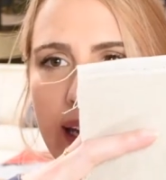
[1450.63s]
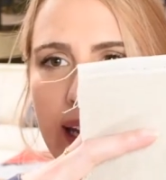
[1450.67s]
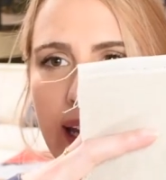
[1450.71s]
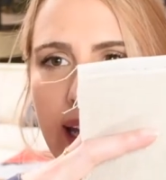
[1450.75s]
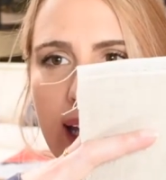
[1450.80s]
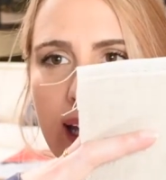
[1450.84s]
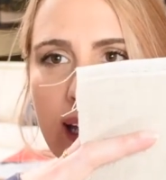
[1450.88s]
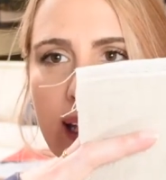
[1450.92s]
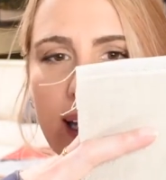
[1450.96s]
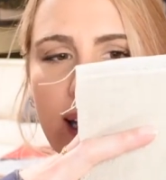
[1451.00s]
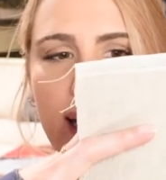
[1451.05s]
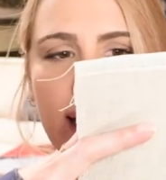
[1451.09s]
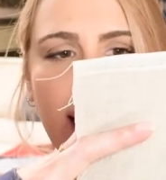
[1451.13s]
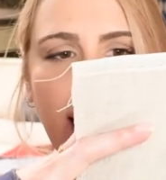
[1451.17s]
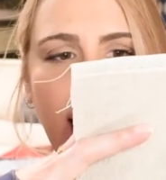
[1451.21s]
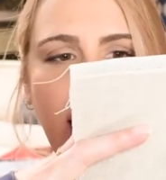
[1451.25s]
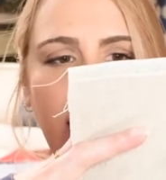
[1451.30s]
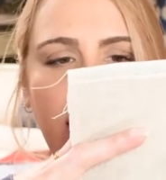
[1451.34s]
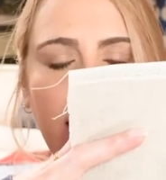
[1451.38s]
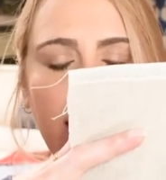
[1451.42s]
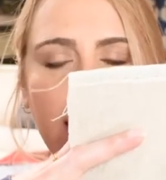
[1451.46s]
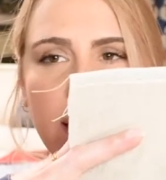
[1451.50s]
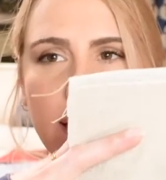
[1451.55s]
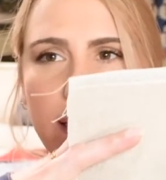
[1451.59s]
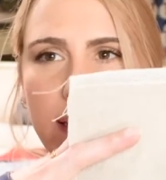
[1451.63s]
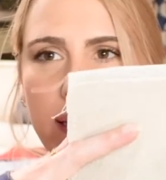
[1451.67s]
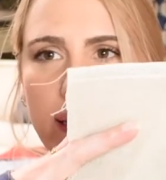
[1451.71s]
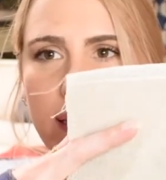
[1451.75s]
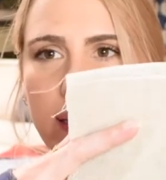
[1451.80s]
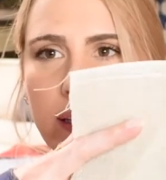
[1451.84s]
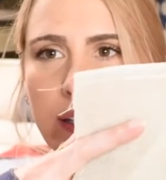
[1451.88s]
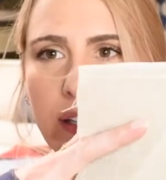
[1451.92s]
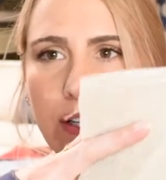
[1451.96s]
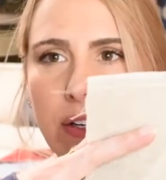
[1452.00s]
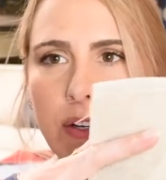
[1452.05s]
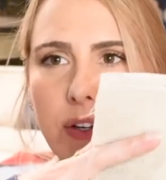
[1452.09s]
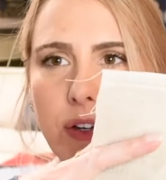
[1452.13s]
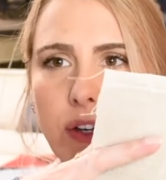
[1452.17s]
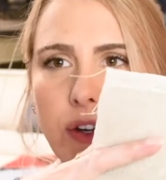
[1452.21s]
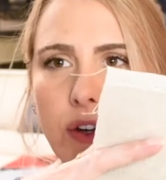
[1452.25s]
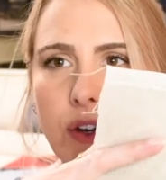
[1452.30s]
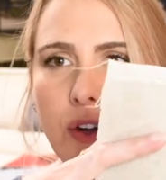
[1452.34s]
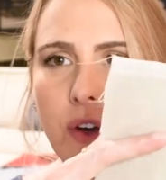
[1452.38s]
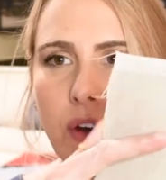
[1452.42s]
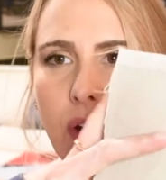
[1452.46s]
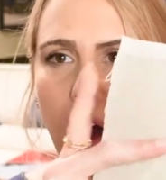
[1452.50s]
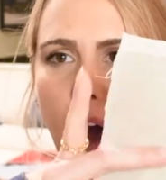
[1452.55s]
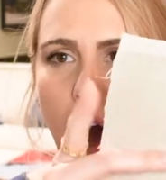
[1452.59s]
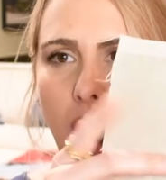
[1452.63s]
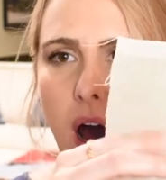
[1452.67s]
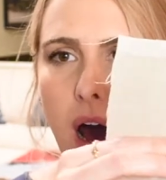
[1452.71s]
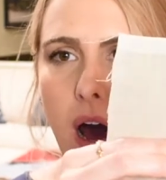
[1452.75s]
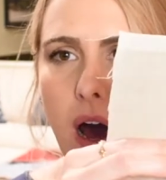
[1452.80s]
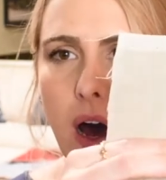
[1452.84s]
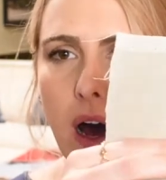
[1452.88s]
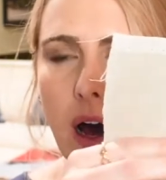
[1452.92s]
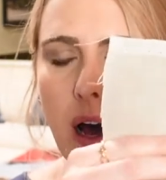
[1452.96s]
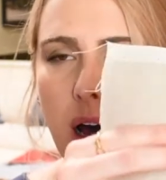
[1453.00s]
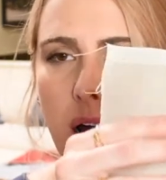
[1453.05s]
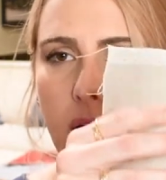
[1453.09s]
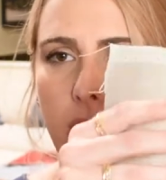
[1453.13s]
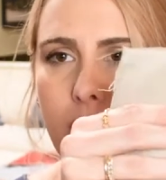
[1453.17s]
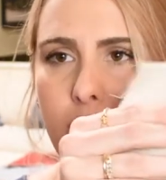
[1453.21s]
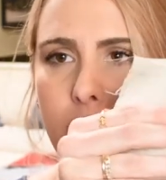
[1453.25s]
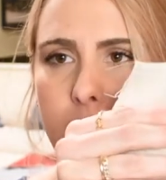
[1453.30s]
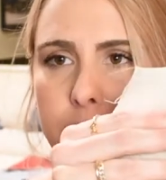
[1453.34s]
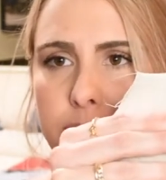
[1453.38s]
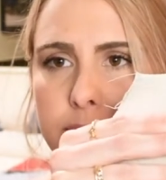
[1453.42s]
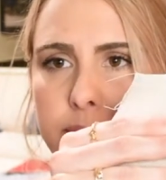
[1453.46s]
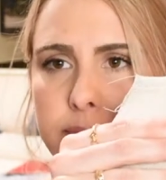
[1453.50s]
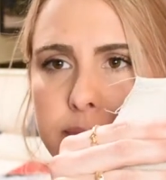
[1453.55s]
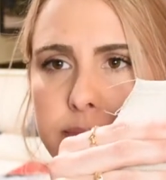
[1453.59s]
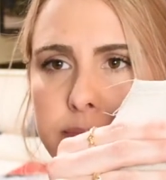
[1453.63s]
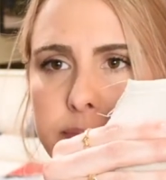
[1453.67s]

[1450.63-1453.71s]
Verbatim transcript: and I did my